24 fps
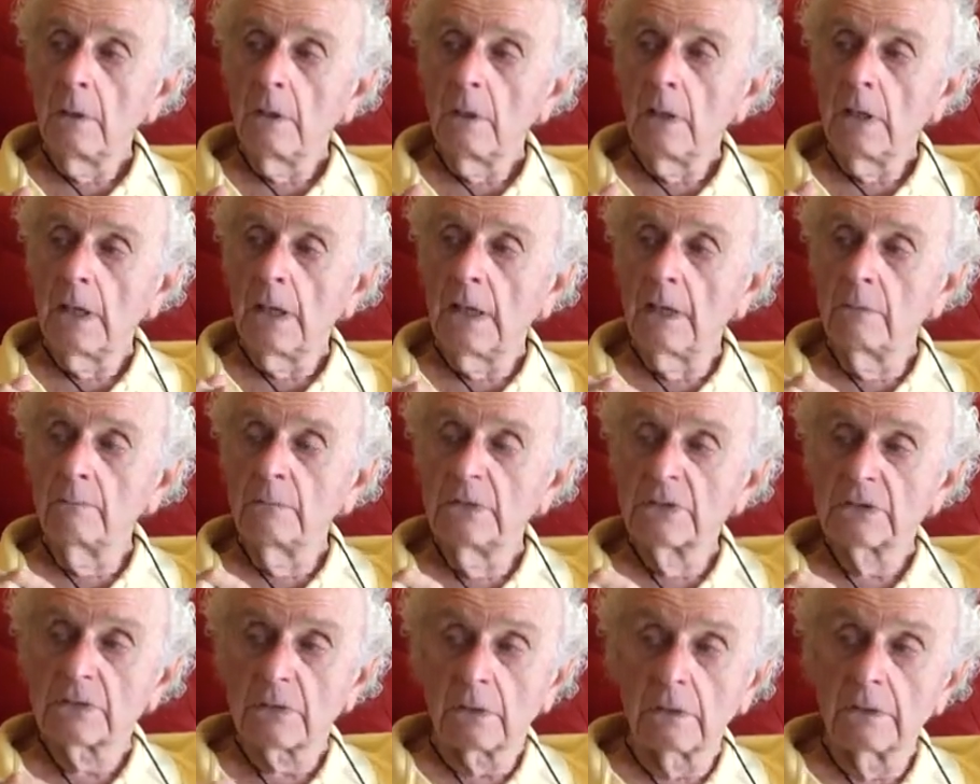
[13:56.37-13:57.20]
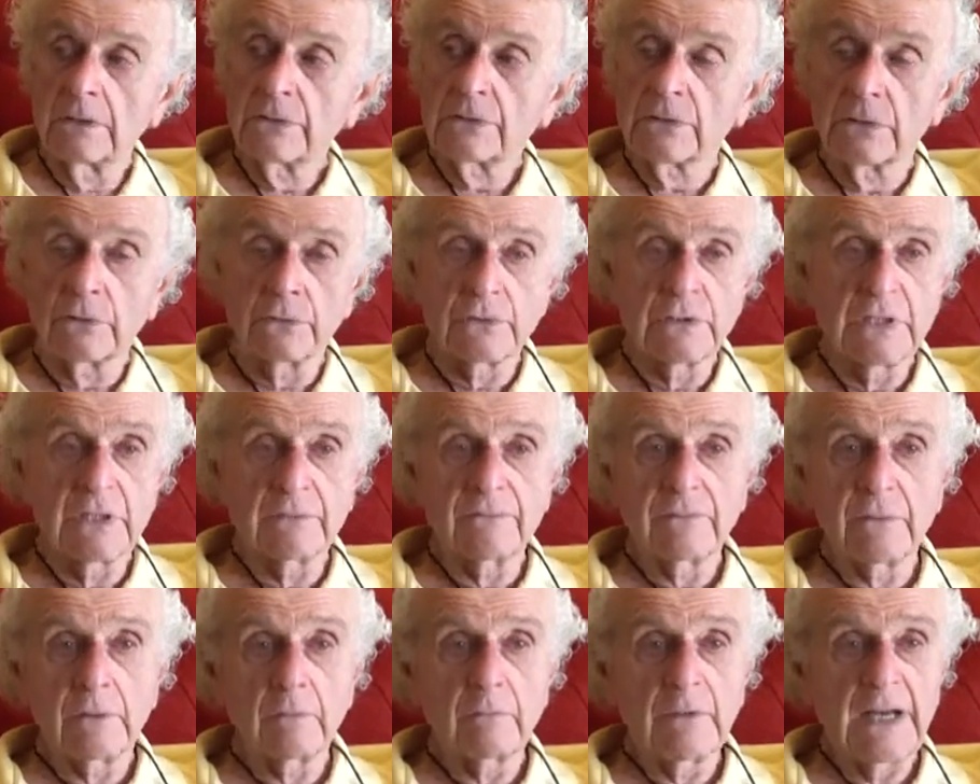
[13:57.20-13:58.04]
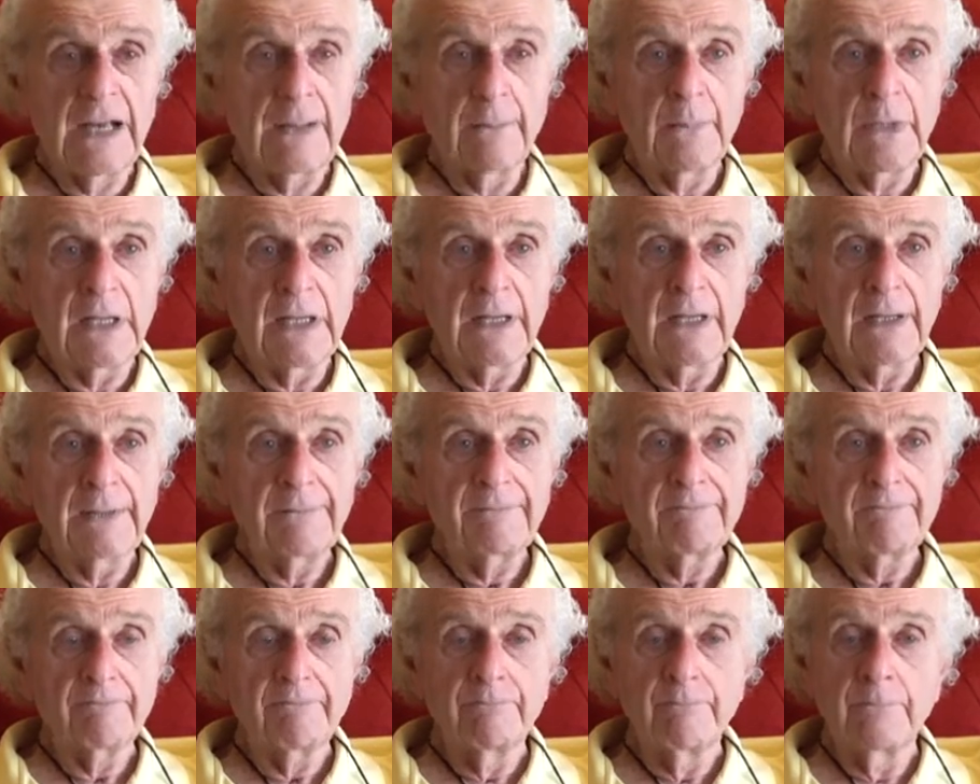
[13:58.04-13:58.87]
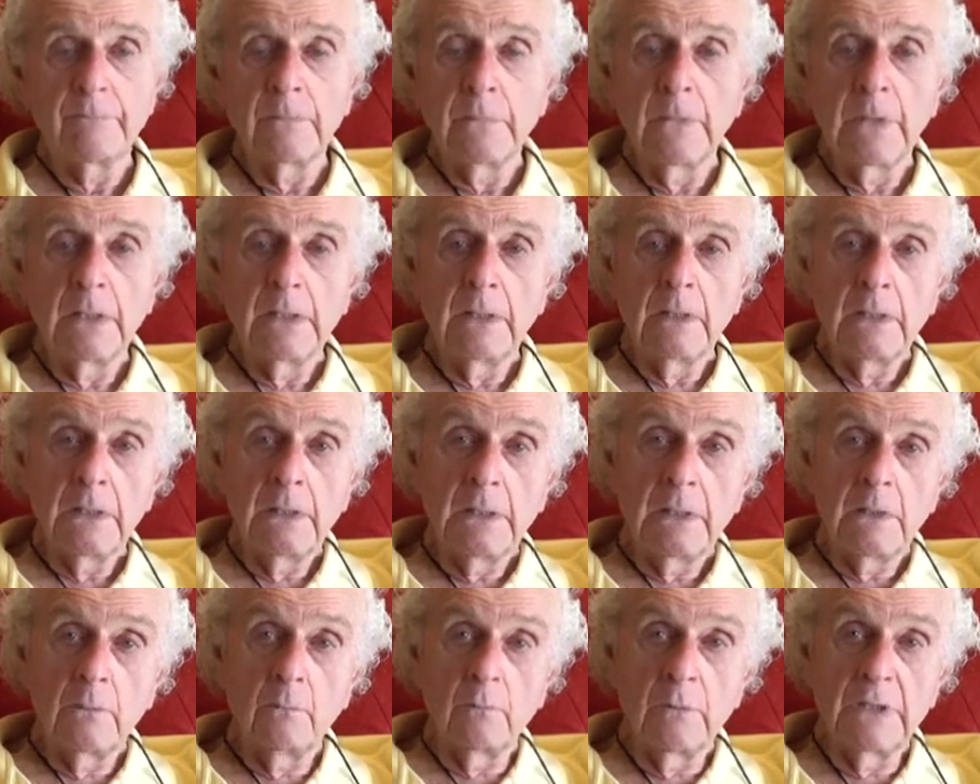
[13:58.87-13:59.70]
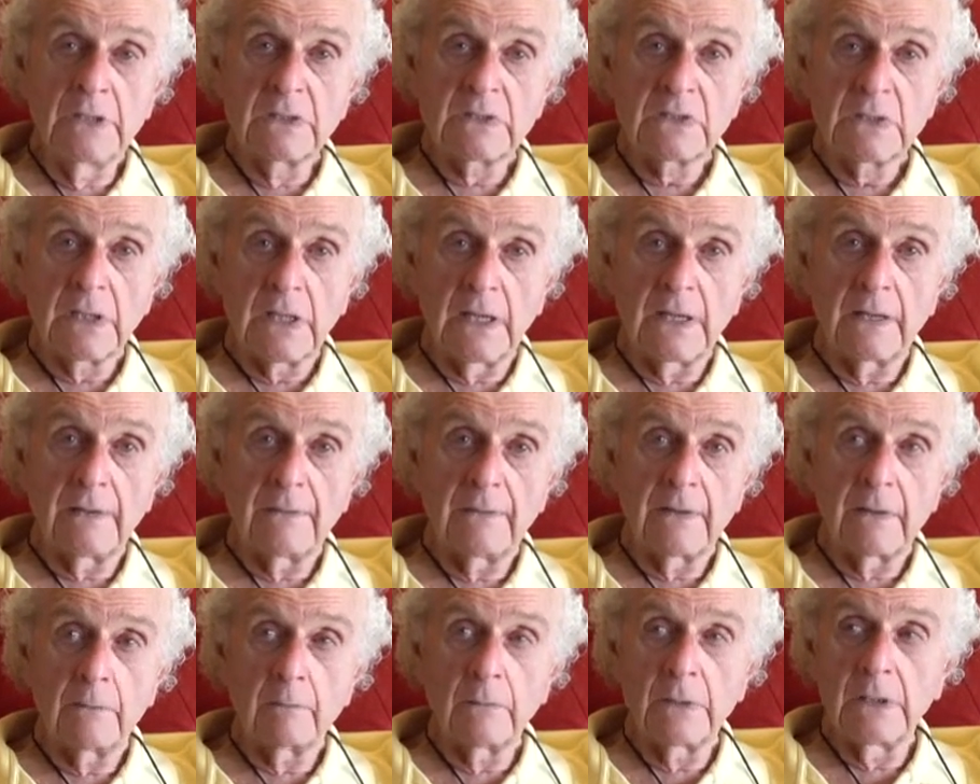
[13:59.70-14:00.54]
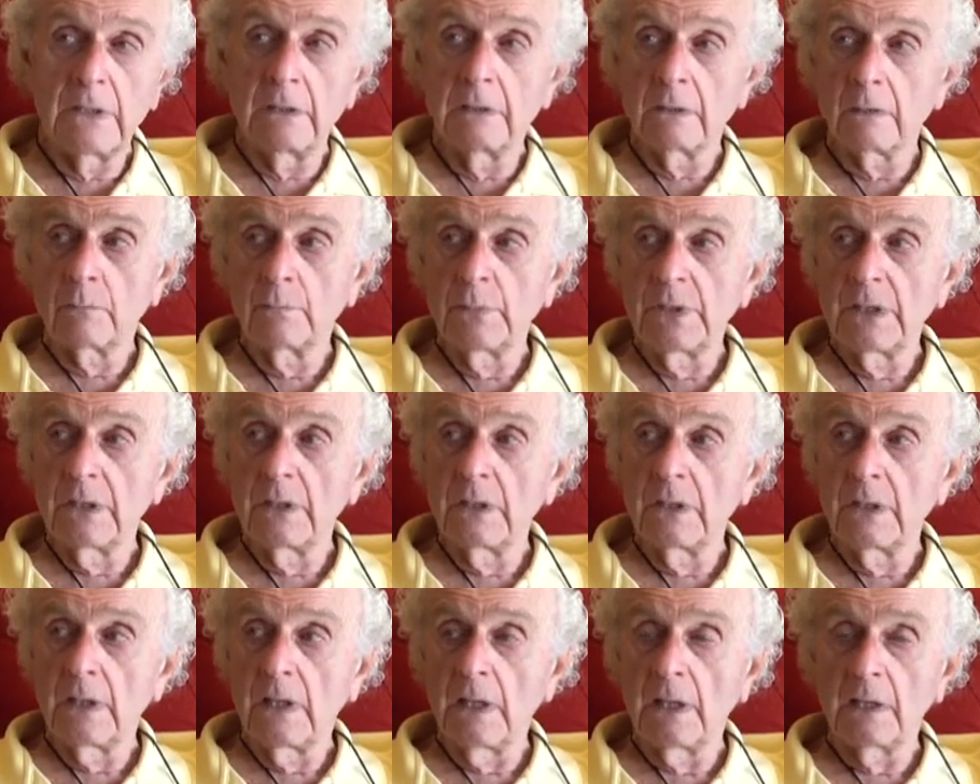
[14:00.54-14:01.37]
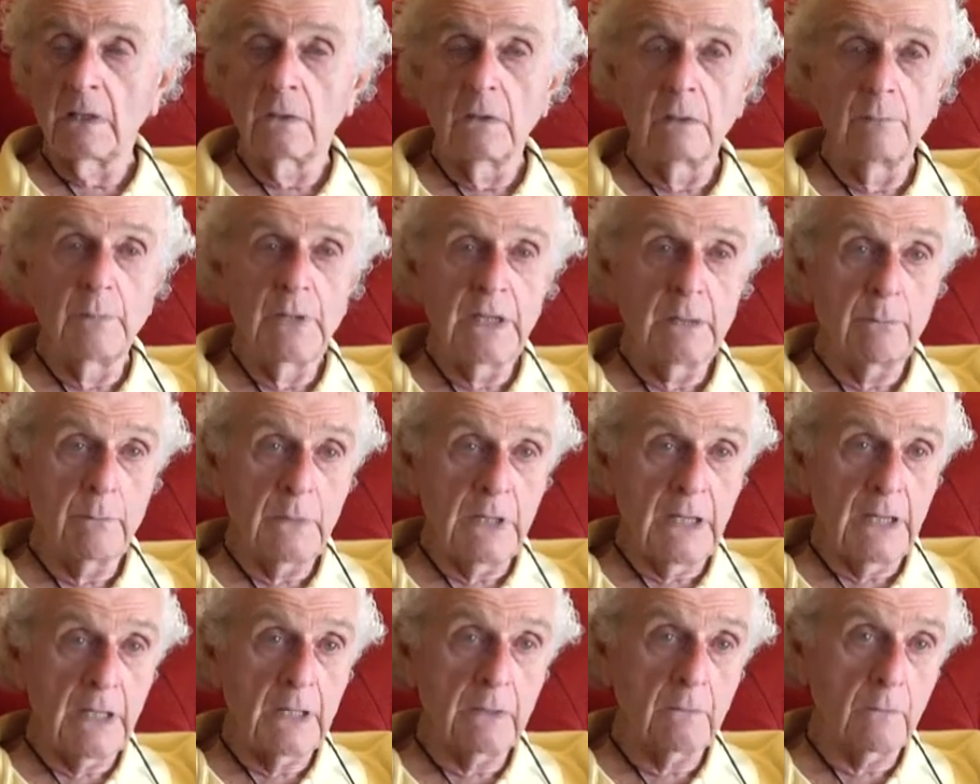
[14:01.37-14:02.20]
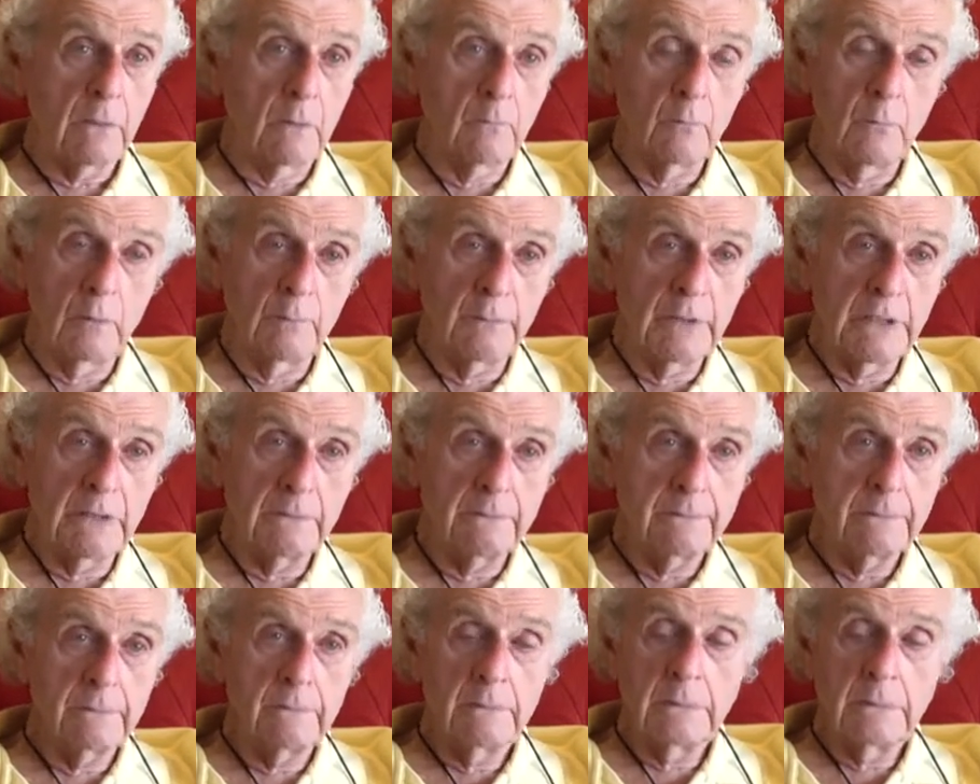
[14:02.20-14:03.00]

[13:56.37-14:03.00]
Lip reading: And we started searching for a rabbi. We decided that it could be a man or a woman,